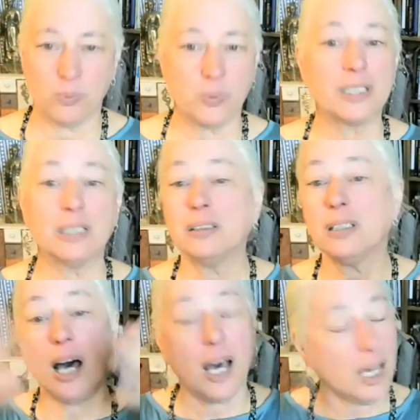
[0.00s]
with a
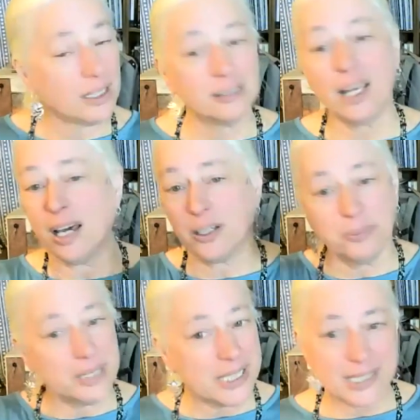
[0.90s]
lot of
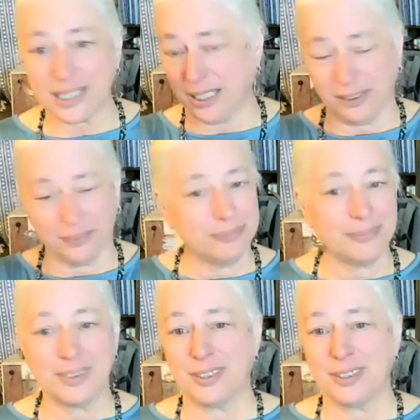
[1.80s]
reasoning,